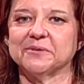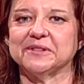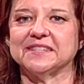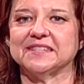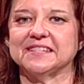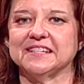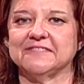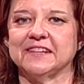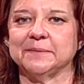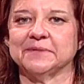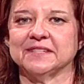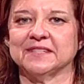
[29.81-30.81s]
with the City of
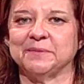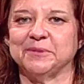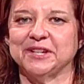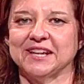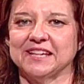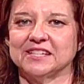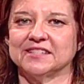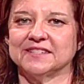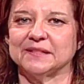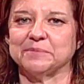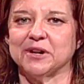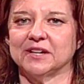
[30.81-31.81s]
Hampton's
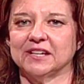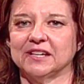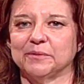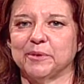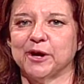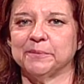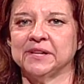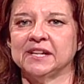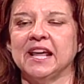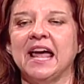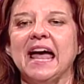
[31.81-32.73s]
Communications and Marketing Department.